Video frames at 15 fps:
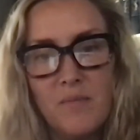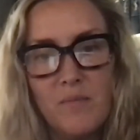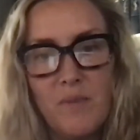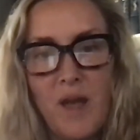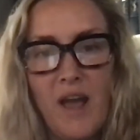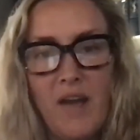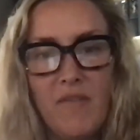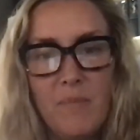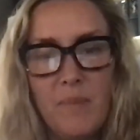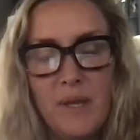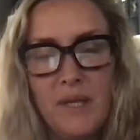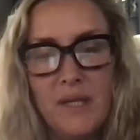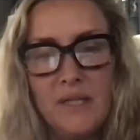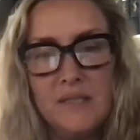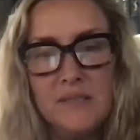Have
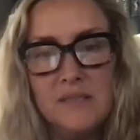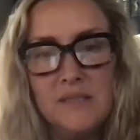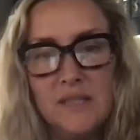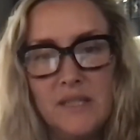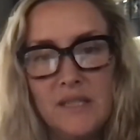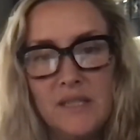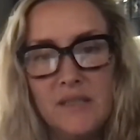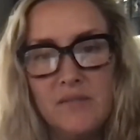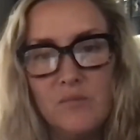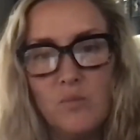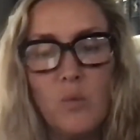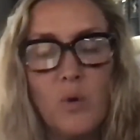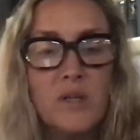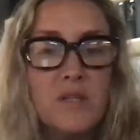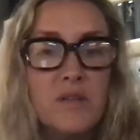been and
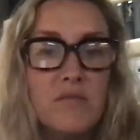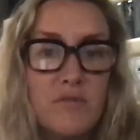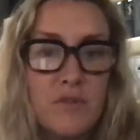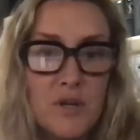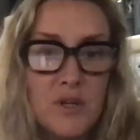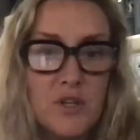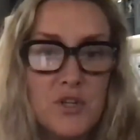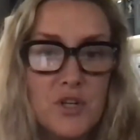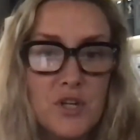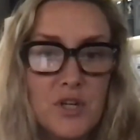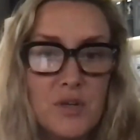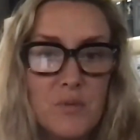worked in furniture,